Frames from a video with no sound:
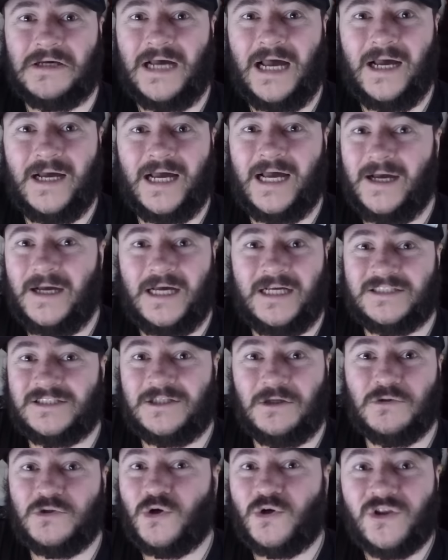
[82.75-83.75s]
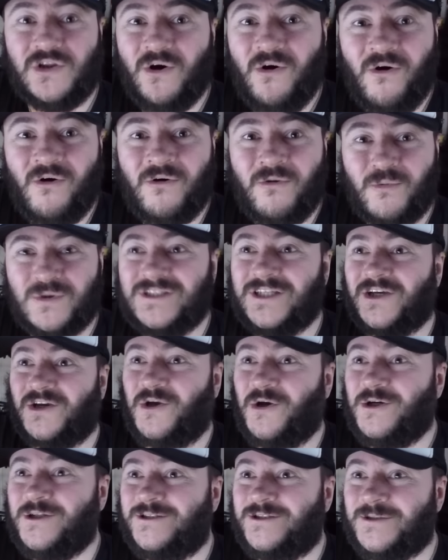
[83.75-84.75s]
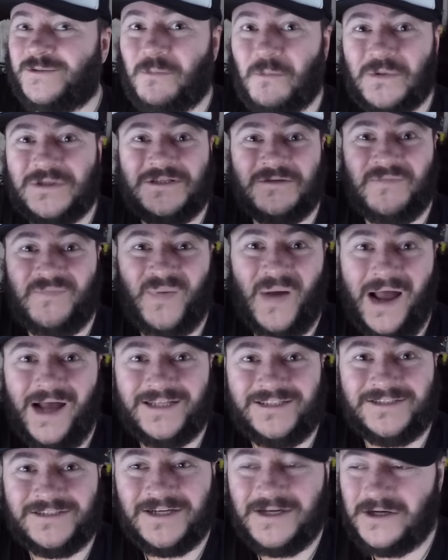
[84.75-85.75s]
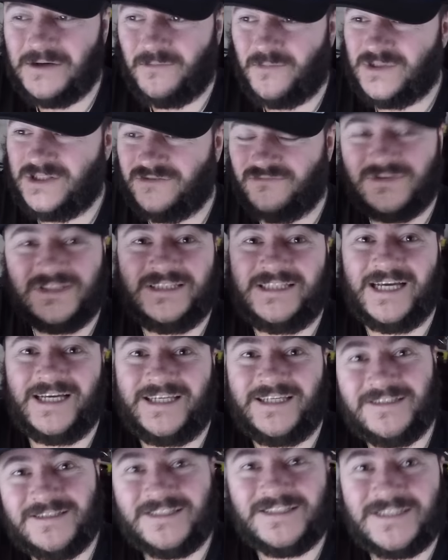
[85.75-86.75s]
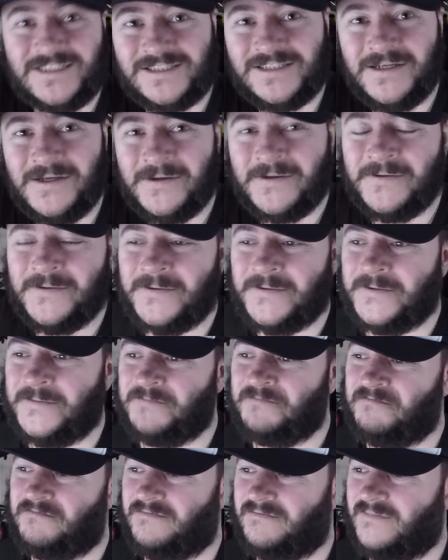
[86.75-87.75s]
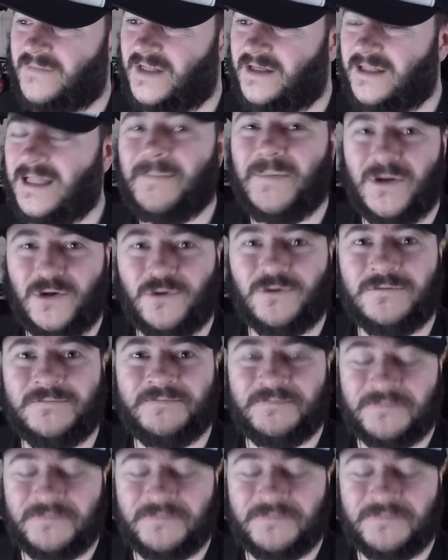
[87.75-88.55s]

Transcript: I, I still don't know. Was it good? Was it bad? Was it ridiculous? Let me know.